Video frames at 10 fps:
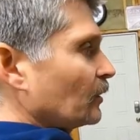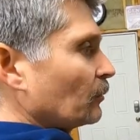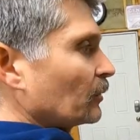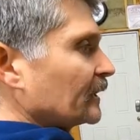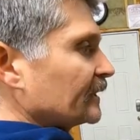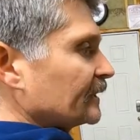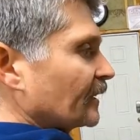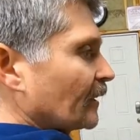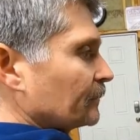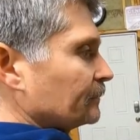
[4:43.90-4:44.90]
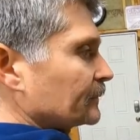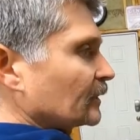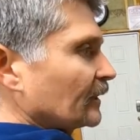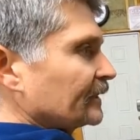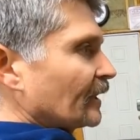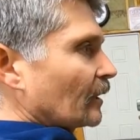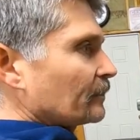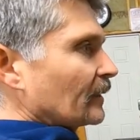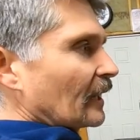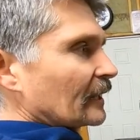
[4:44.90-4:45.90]
we'll get it cleaned
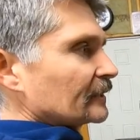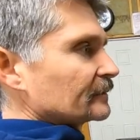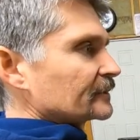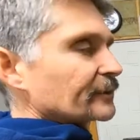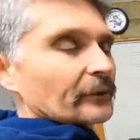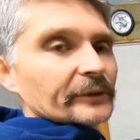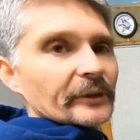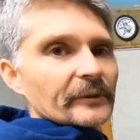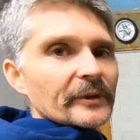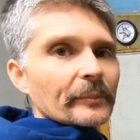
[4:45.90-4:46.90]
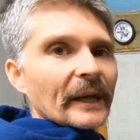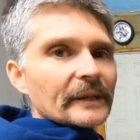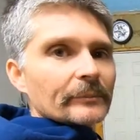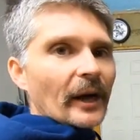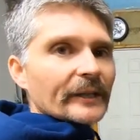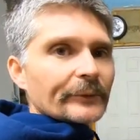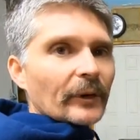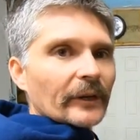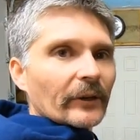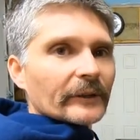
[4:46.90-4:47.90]
up and start the paint and body work